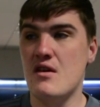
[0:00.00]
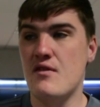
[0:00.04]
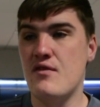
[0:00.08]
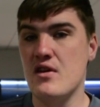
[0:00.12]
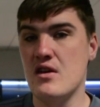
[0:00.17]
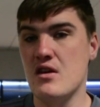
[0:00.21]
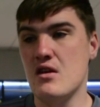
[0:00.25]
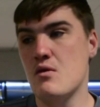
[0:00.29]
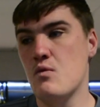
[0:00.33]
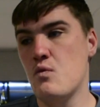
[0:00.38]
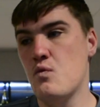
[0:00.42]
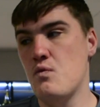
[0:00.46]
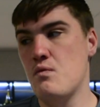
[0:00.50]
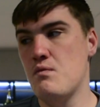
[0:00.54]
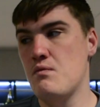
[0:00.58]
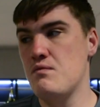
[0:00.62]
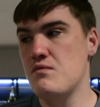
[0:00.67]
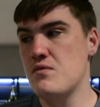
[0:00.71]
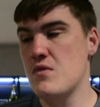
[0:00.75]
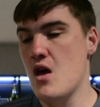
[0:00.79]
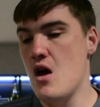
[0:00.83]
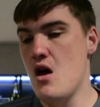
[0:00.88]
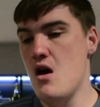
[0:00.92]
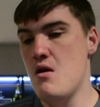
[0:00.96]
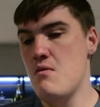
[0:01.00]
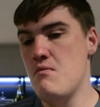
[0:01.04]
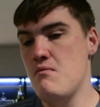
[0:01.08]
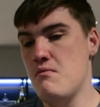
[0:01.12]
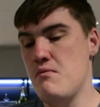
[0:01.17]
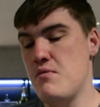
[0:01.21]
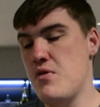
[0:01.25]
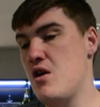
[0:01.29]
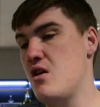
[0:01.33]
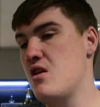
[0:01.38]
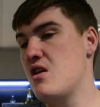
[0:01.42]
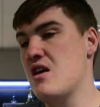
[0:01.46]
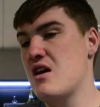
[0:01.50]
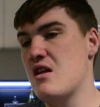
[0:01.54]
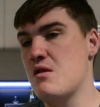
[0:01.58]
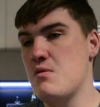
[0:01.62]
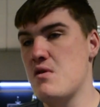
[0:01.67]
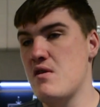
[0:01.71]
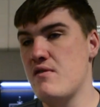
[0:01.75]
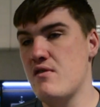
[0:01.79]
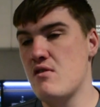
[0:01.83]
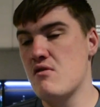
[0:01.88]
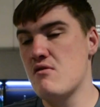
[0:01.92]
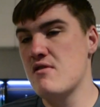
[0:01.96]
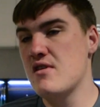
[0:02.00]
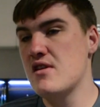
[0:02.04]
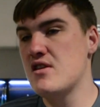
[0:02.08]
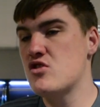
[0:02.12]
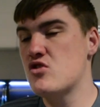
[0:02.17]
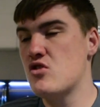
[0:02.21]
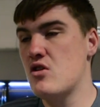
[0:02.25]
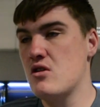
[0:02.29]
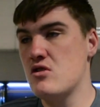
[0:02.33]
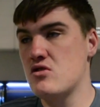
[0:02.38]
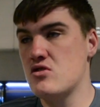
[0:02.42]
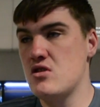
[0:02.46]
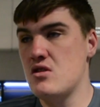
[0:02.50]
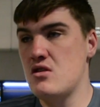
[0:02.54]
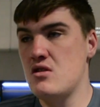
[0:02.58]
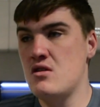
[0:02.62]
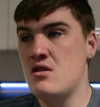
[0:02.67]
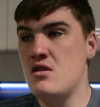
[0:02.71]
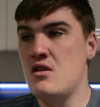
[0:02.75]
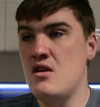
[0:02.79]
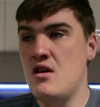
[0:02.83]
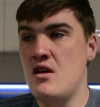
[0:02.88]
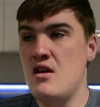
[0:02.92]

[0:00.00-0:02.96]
I think Burnley had a bit of a restructure.